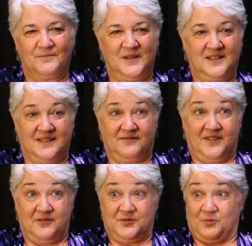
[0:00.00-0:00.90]
Because if
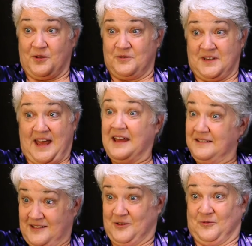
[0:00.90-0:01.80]
those brothers
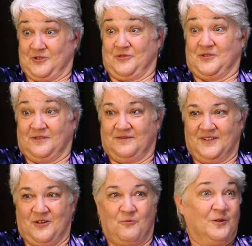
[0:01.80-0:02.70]
hadn't sold Joseph, you
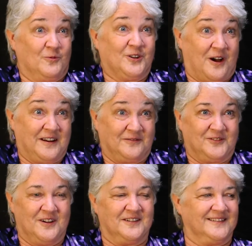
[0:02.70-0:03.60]
know, what would God have
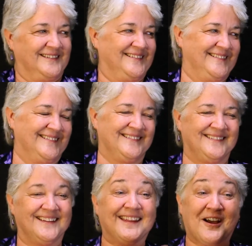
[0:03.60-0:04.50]
done?
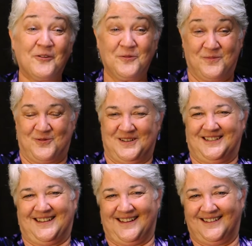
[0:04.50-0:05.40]
And the other boy
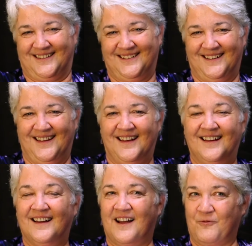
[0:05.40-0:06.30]
said,
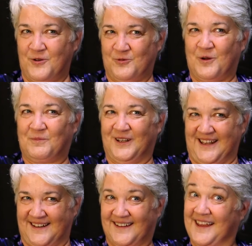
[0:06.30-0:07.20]
I wonder what
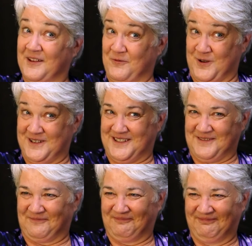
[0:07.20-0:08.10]
plan A
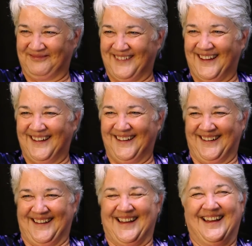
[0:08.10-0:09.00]

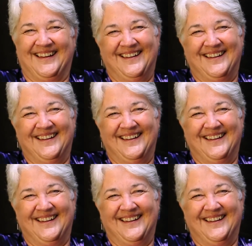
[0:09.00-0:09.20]
was.